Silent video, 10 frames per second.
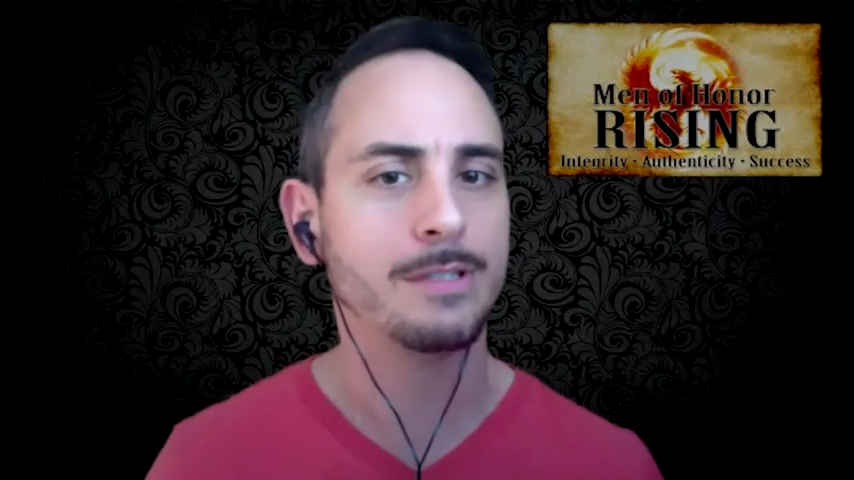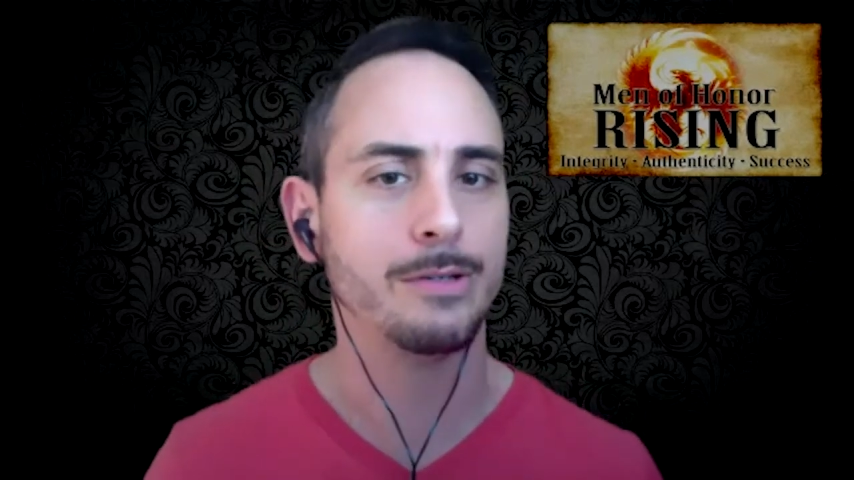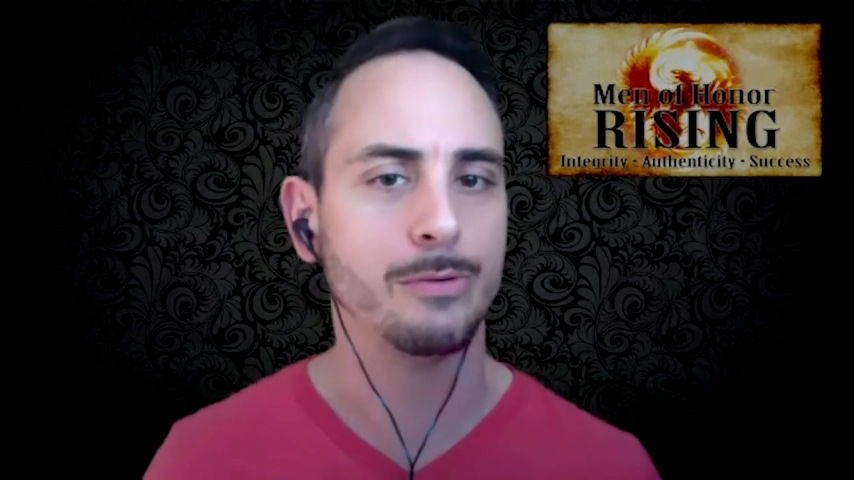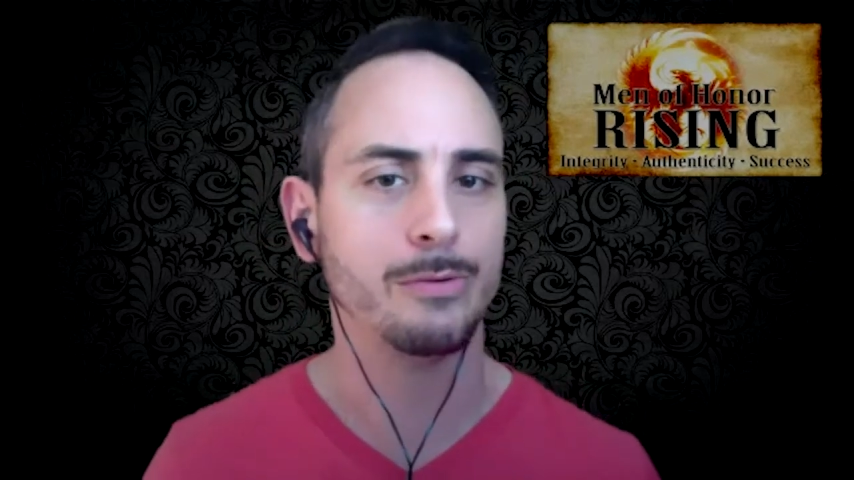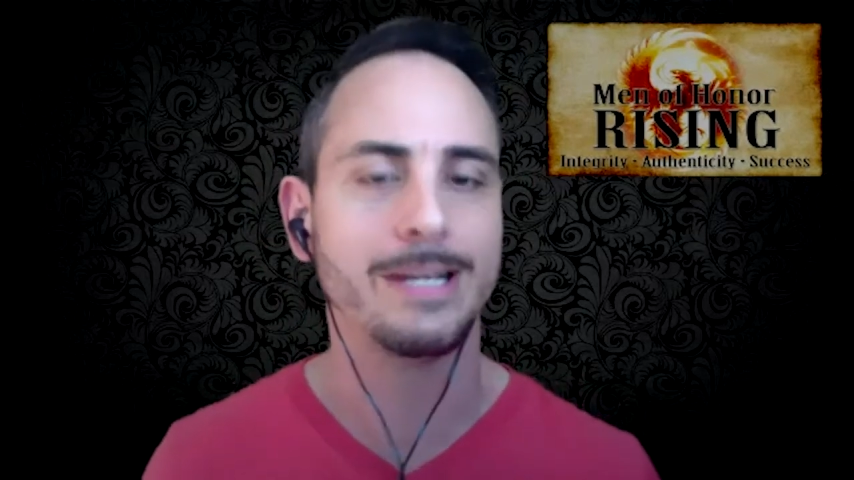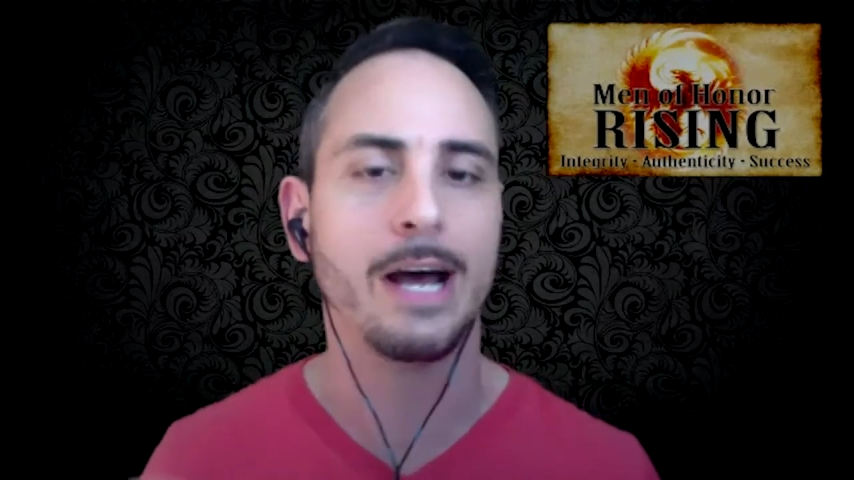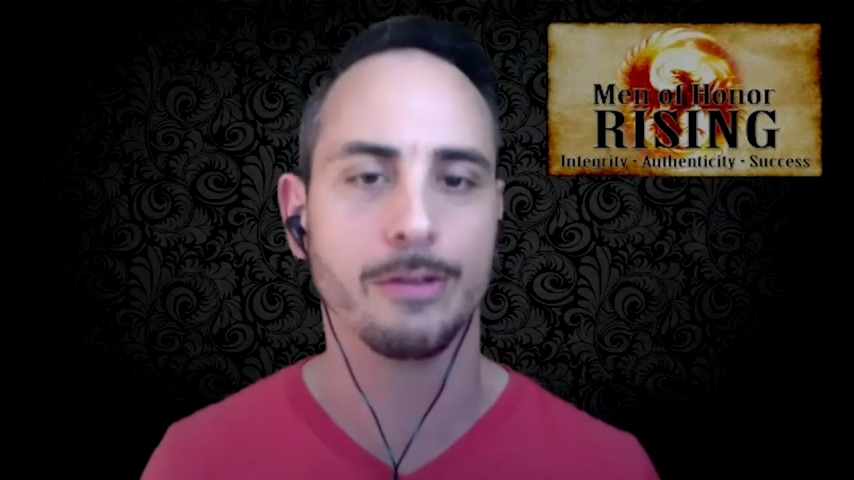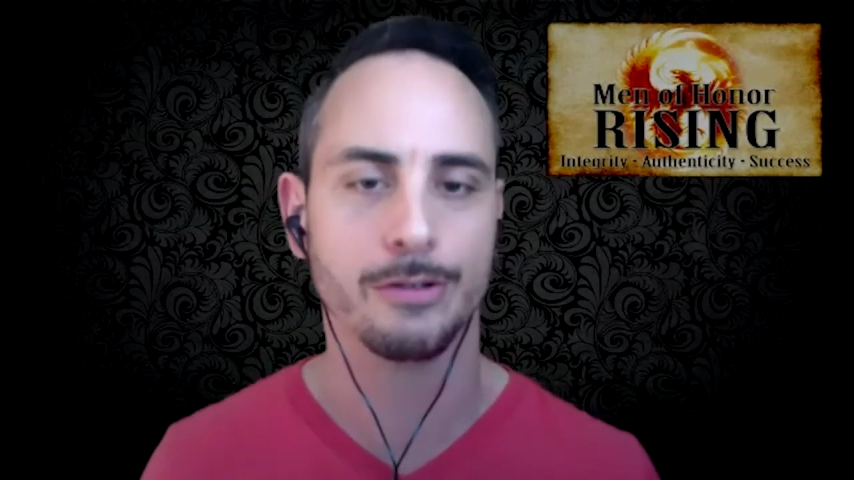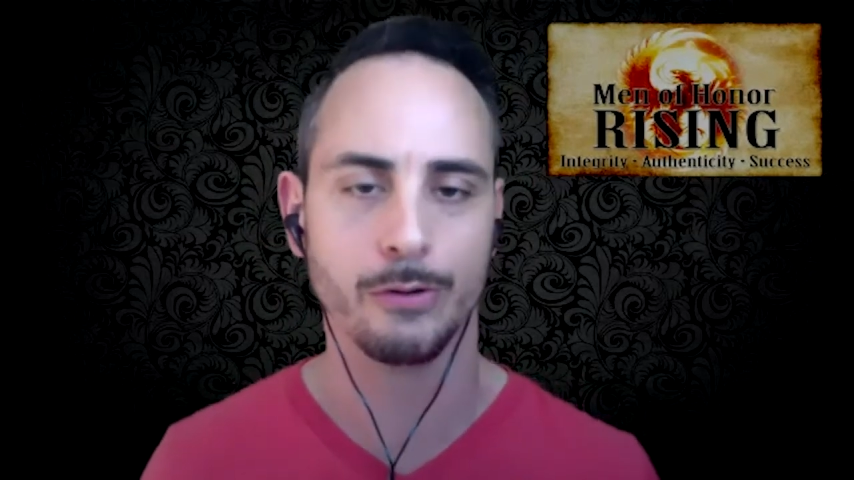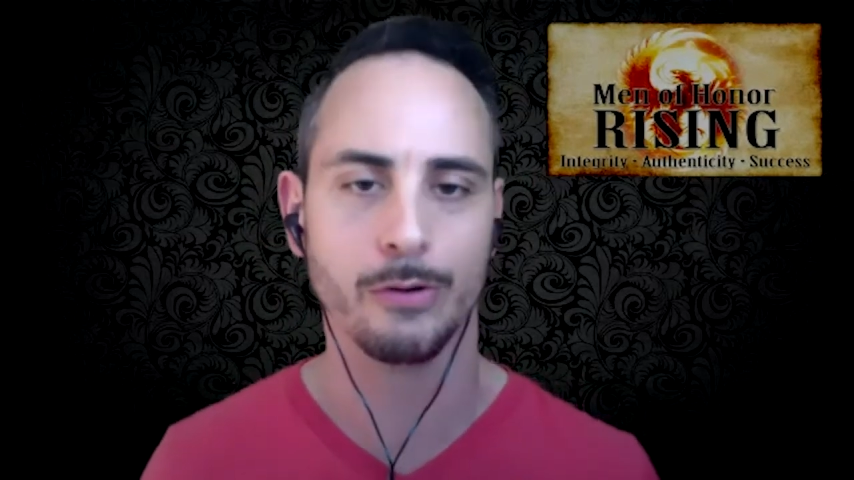to tell
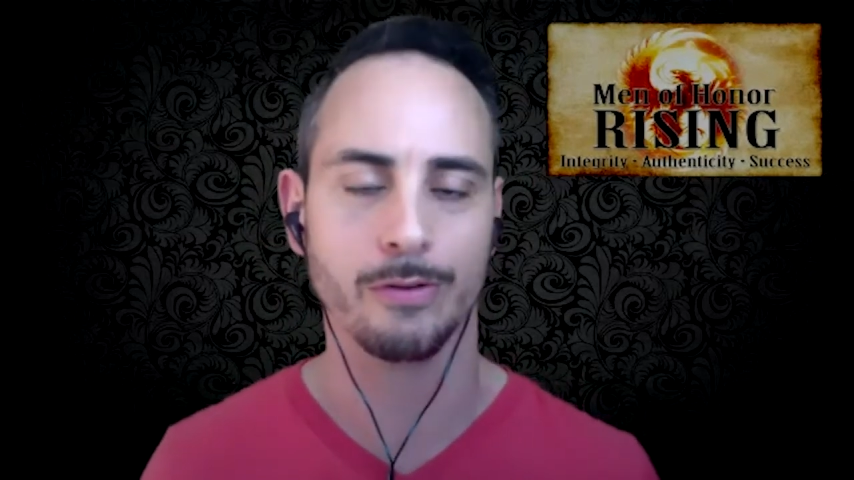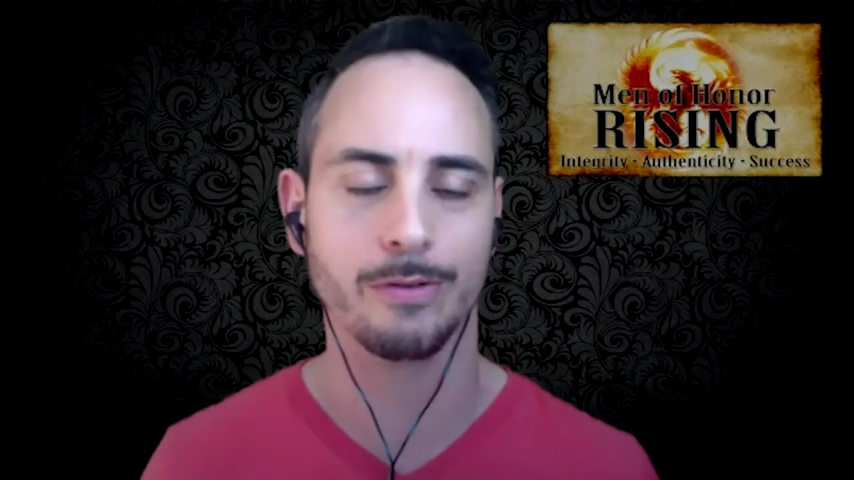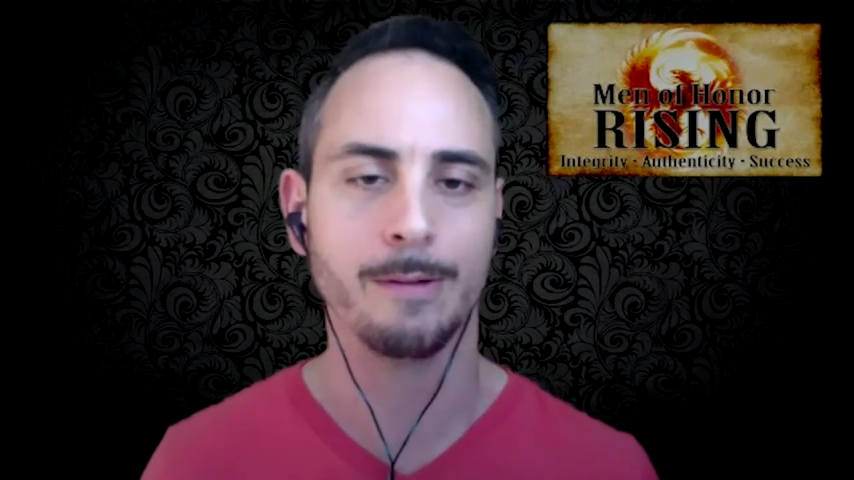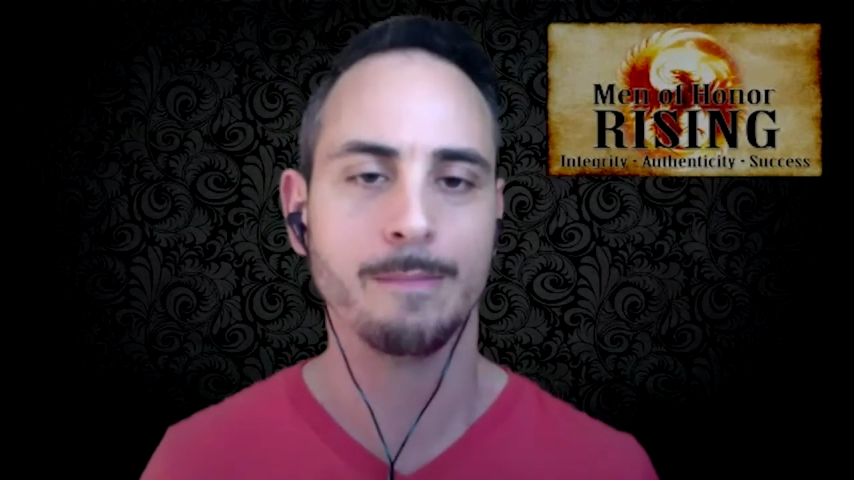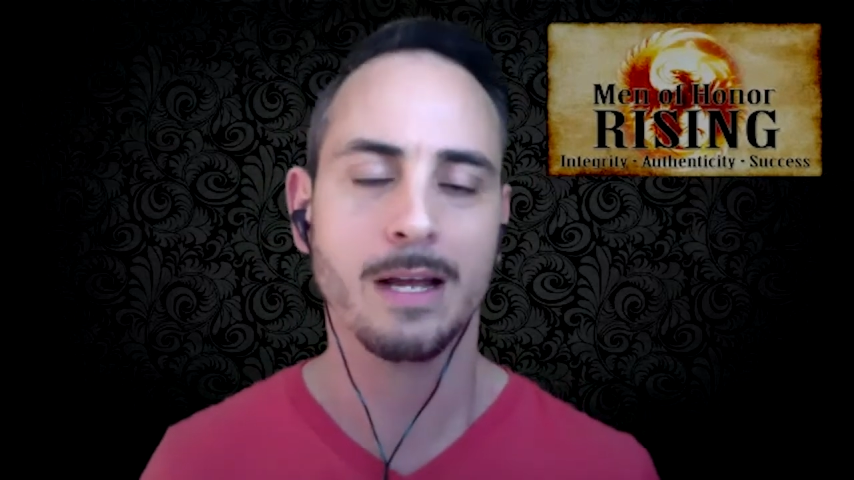the truth,